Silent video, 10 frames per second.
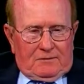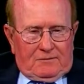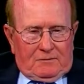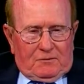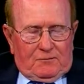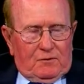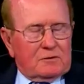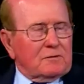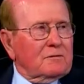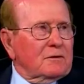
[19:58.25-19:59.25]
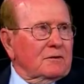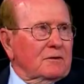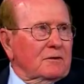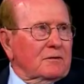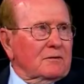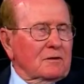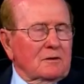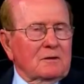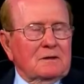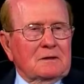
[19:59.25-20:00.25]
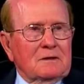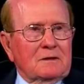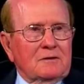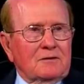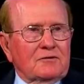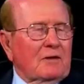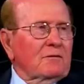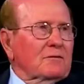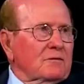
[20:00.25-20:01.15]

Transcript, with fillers: from the first of the year until the 7th